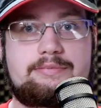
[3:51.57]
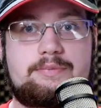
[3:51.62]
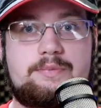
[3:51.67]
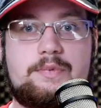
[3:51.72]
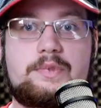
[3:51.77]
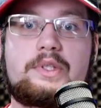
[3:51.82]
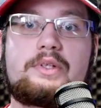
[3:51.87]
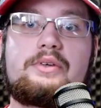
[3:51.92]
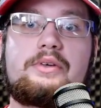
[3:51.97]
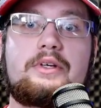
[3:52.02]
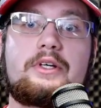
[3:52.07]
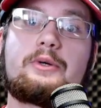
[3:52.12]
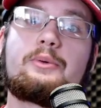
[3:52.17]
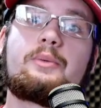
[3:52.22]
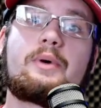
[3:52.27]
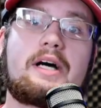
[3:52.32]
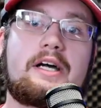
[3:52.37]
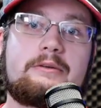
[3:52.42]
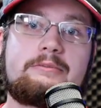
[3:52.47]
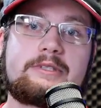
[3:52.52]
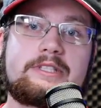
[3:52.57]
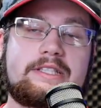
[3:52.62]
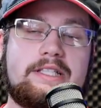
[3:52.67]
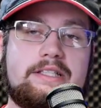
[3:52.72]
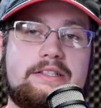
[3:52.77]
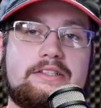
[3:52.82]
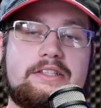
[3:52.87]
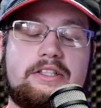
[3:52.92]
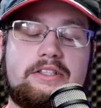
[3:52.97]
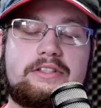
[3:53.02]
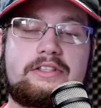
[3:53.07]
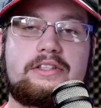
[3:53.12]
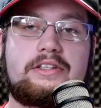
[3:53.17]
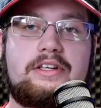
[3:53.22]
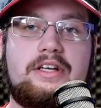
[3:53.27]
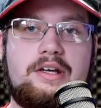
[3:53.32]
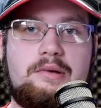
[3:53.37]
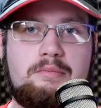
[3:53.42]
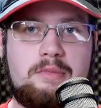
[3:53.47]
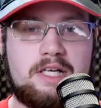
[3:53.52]
So you get why I'm saying talk to your
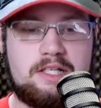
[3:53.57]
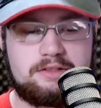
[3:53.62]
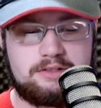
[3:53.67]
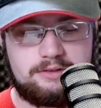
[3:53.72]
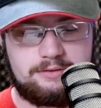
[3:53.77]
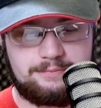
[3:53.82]
game master.